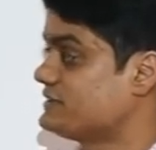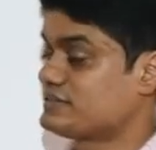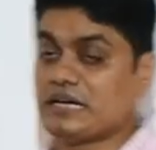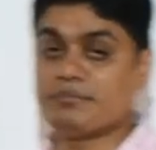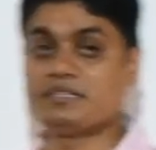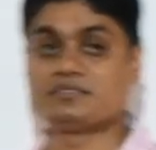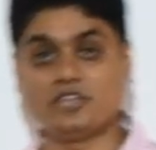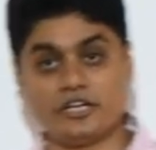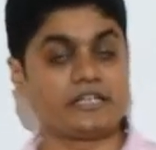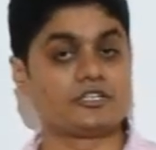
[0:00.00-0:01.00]
the sum is
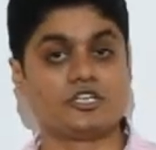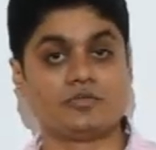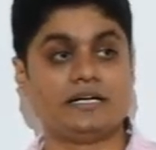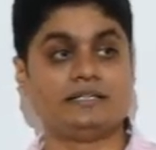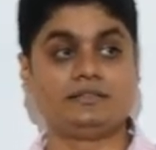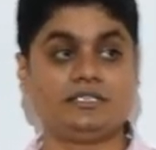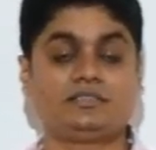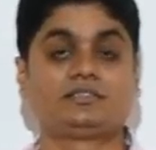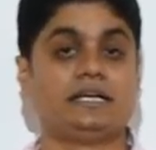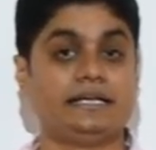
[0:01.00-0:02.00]
not equal to 1,
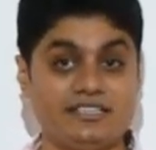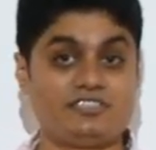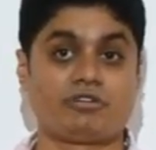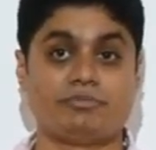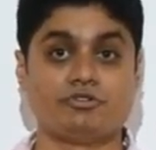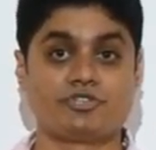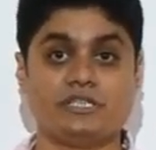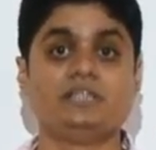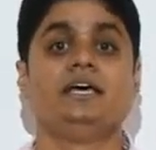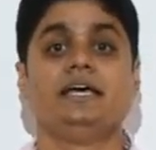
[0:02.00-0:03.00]
this
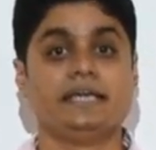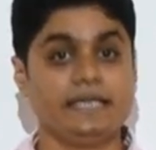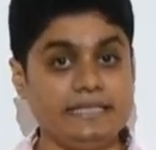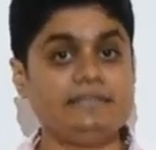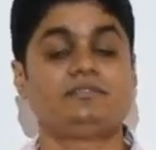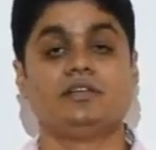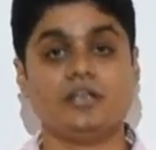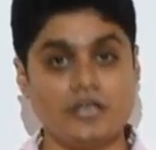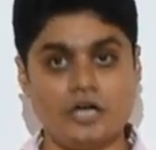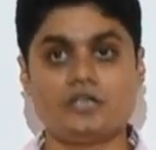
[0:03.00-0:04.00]
distribution is
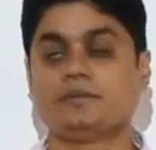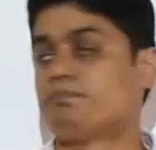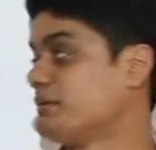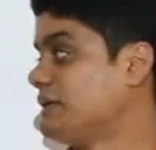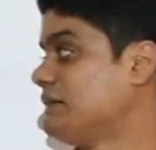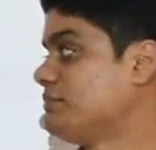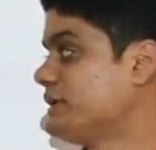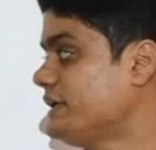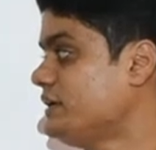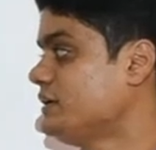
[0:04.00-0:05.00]
not
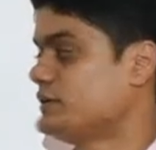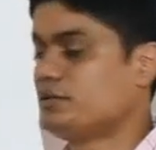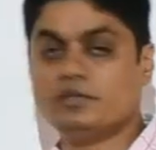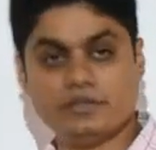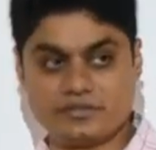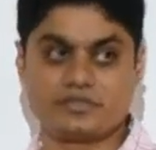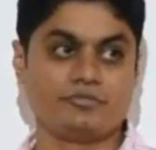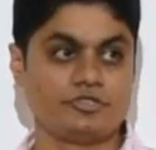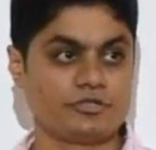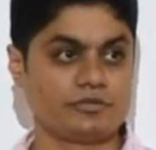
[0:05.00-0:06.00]
probability
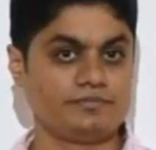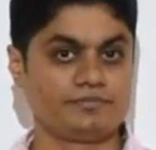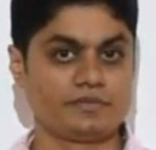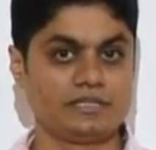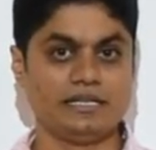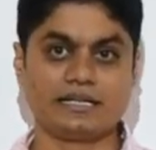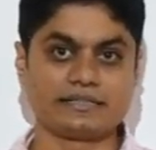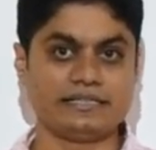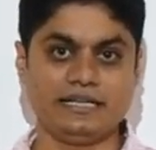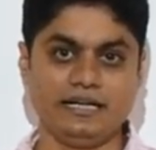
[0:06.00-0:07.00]
distribution.
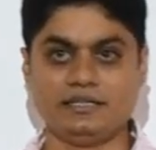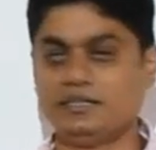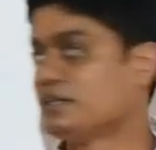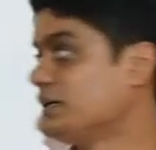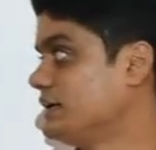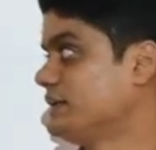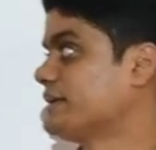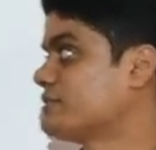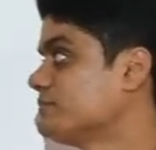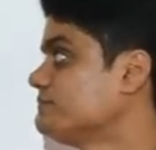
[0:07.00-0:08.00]
Arthaita?
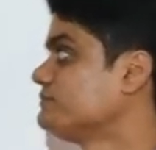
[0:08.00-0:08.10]
Next.